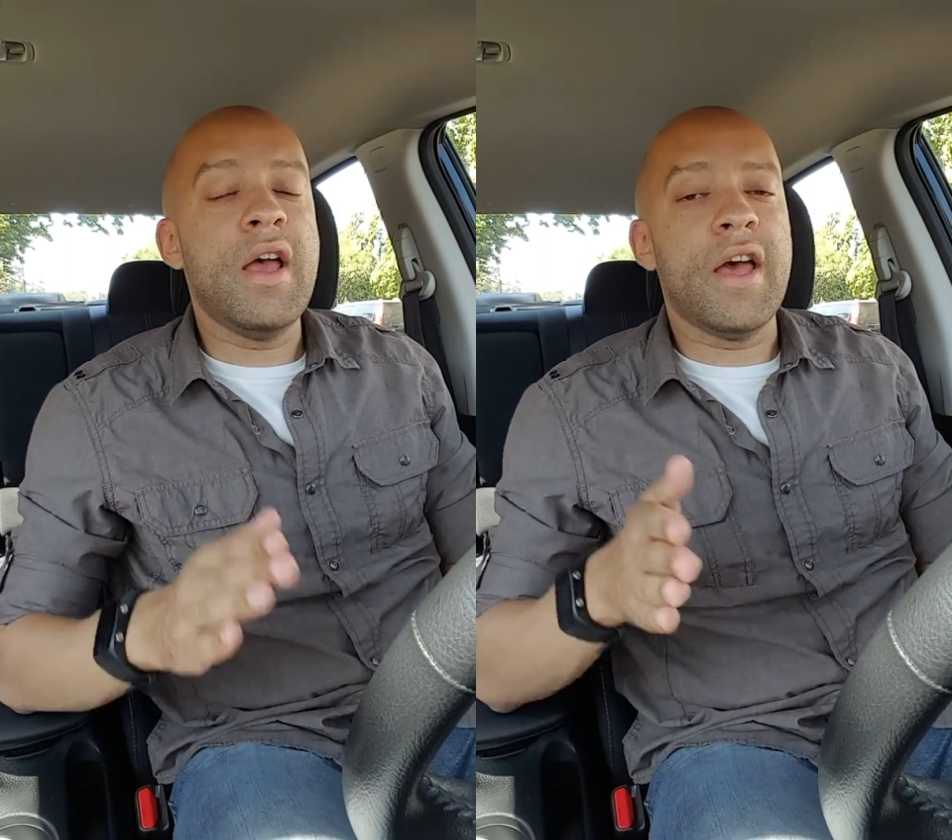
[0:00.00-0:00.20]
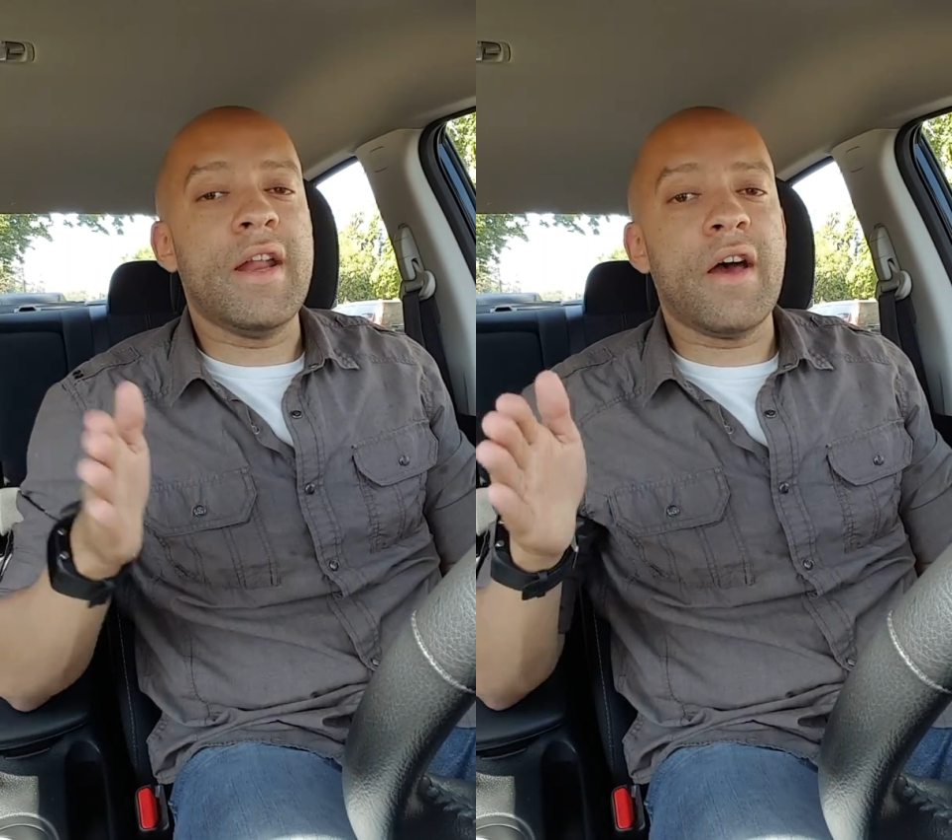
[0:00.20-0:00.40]

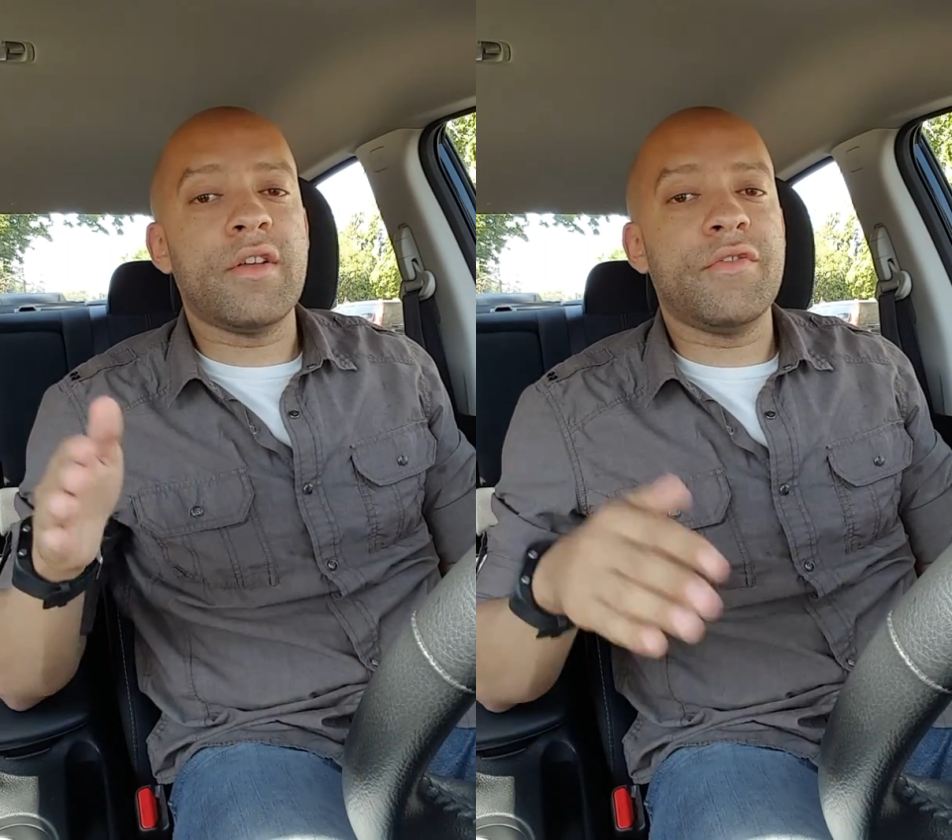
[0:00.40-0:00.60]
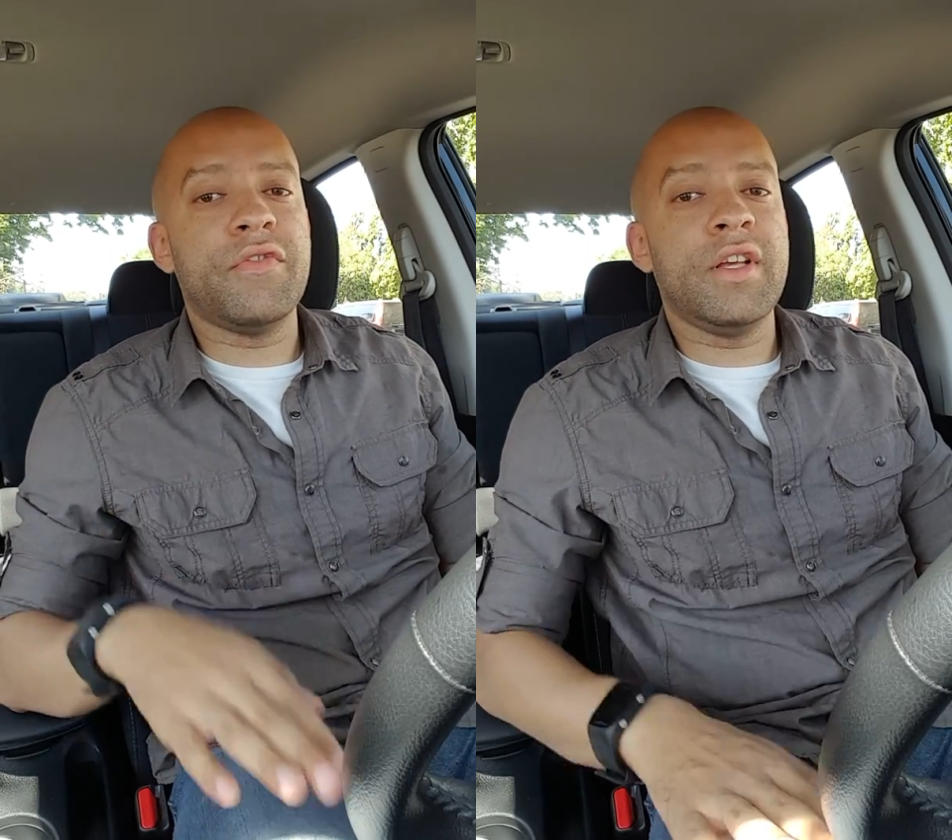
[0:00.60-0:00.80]
and now
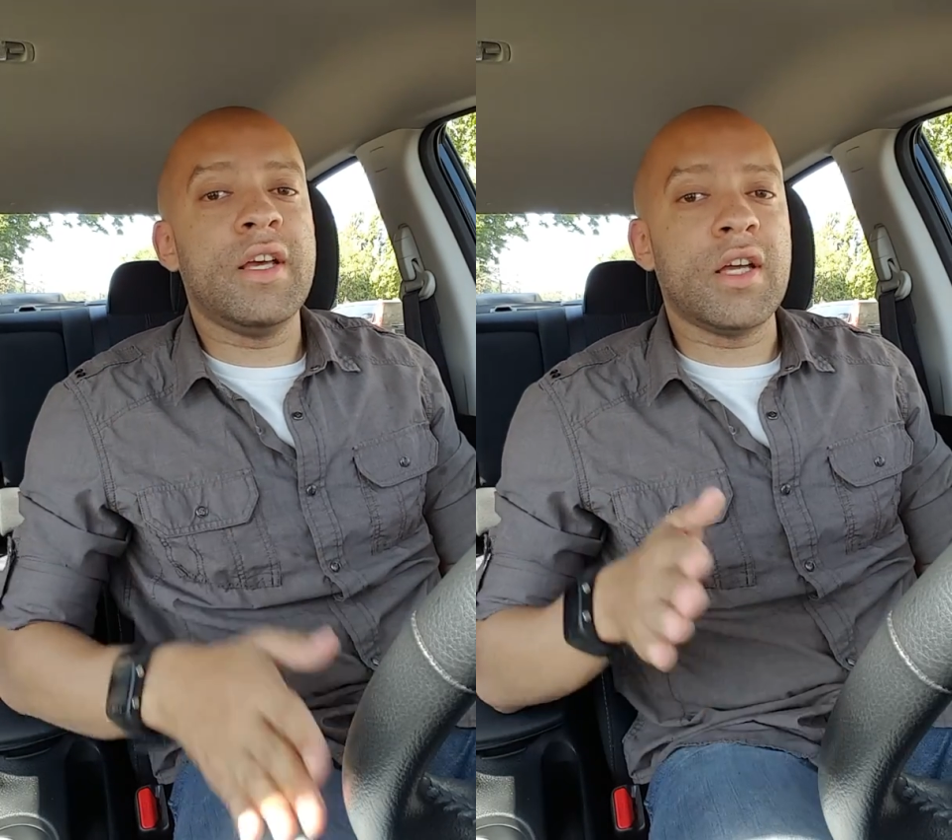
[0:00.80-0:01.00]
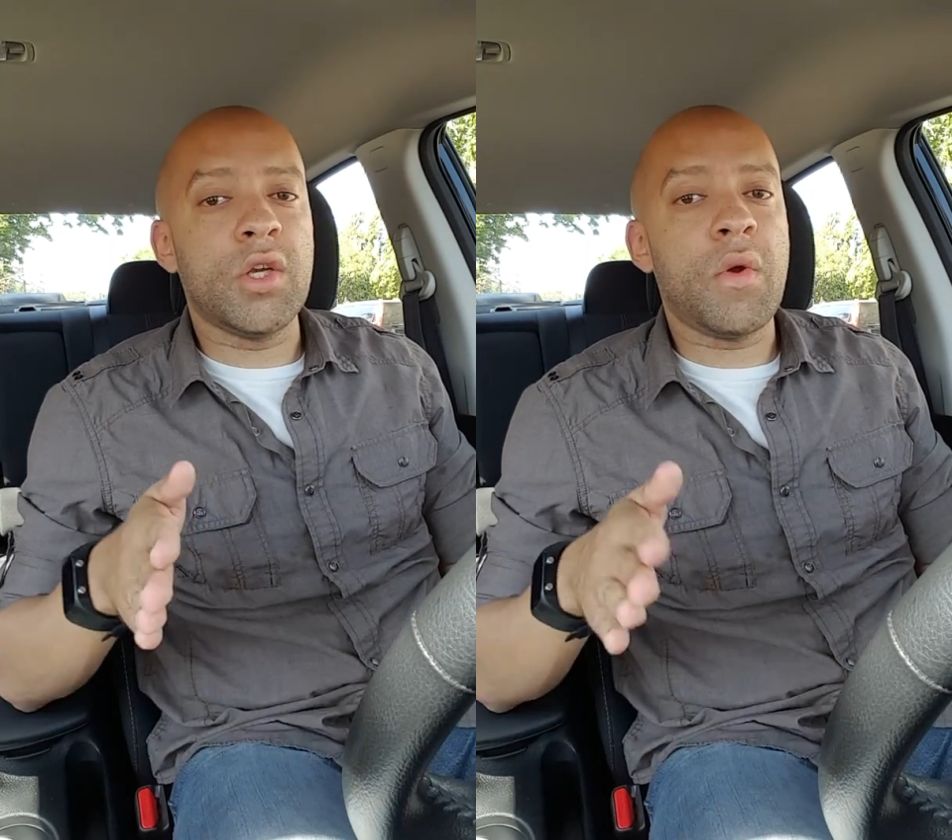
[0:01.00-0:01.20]
they're
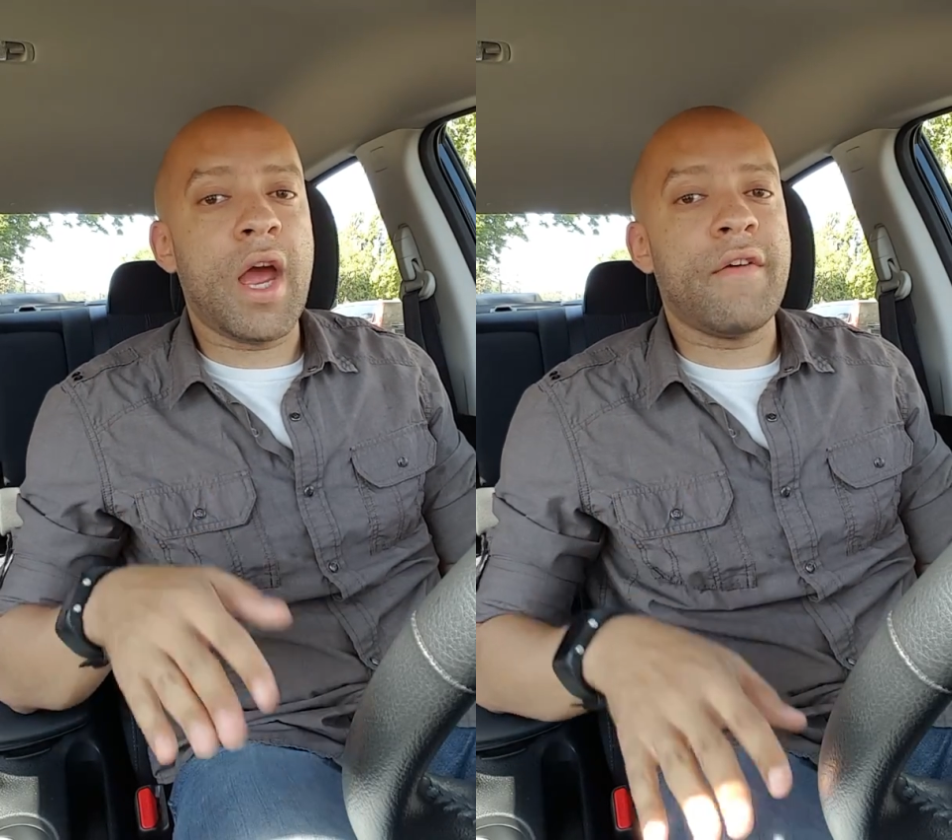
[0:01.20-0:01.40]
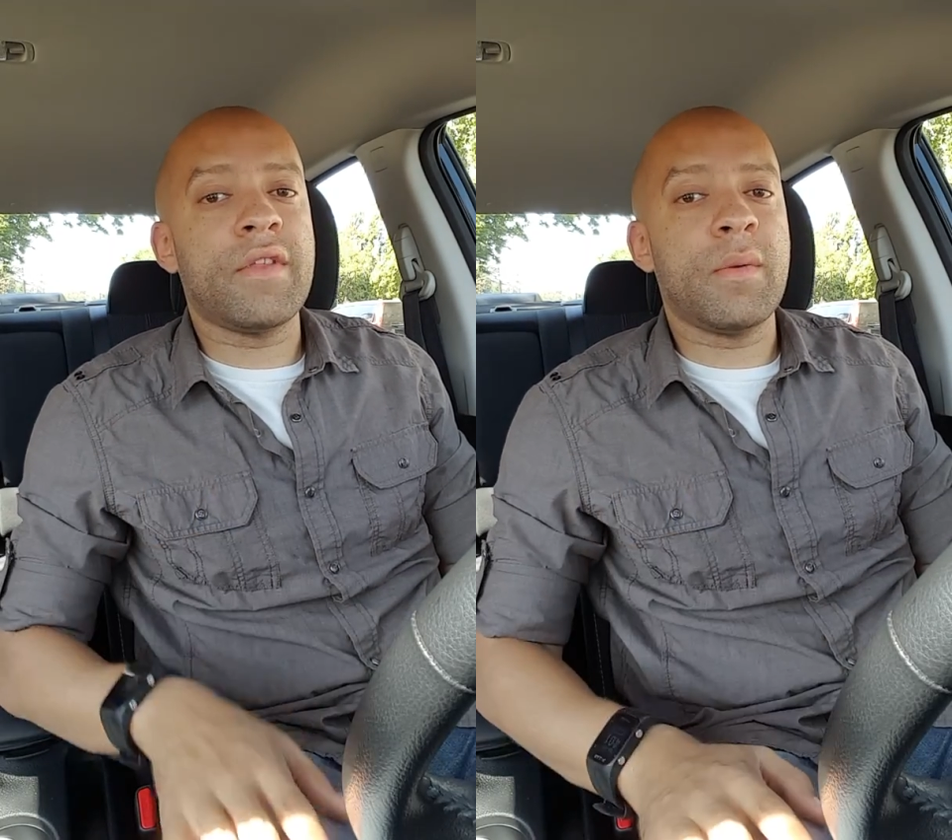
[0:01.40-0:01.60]
fleeing, and you
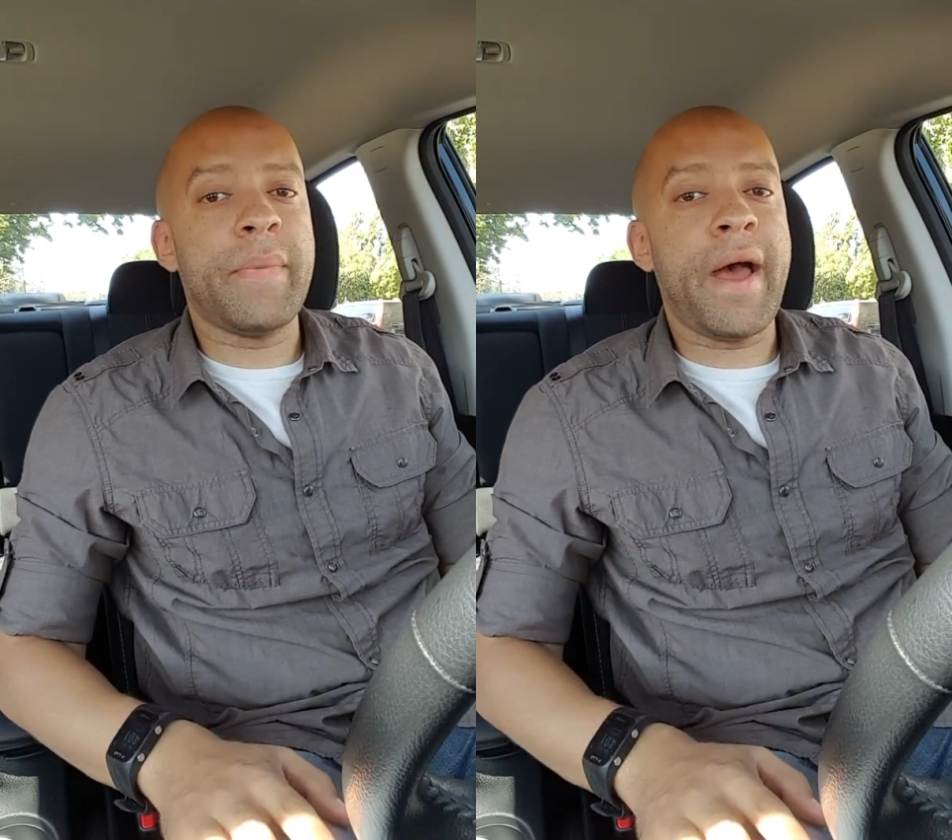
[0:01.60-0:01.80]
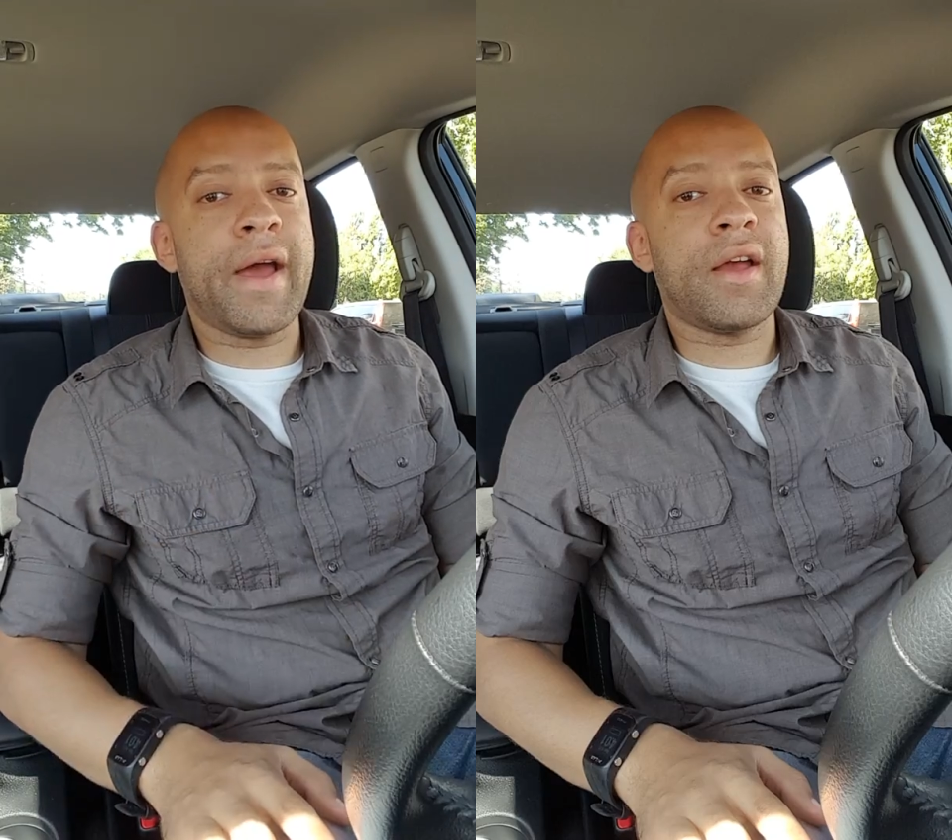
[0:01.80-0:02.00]
have their
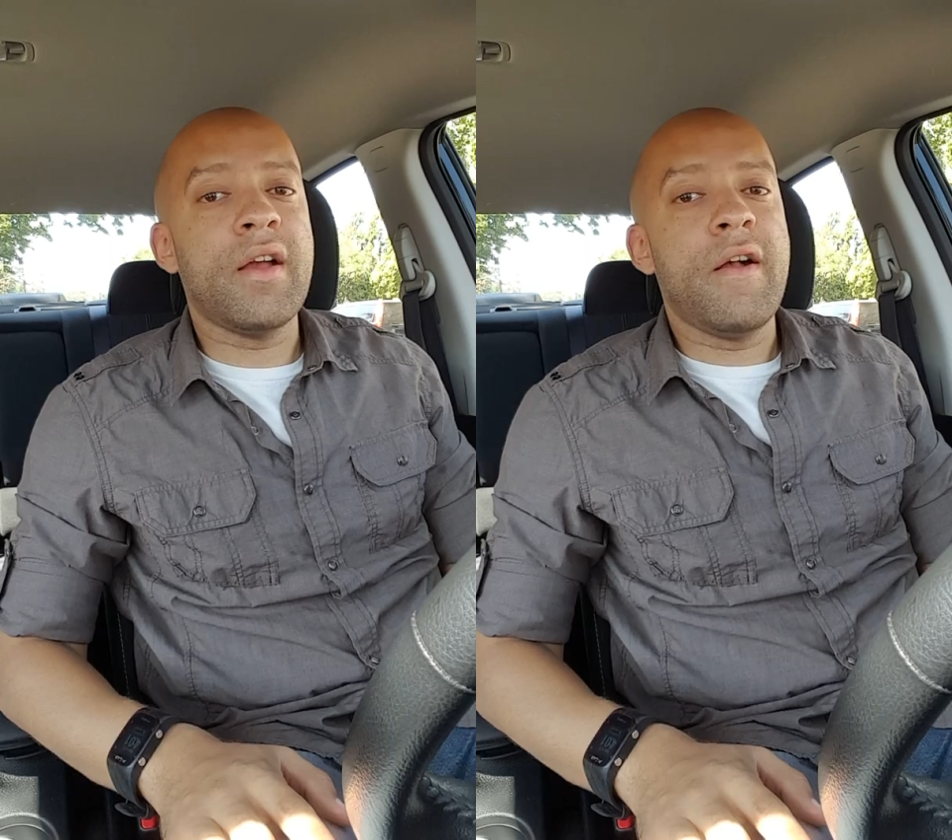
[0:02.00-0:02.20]
back.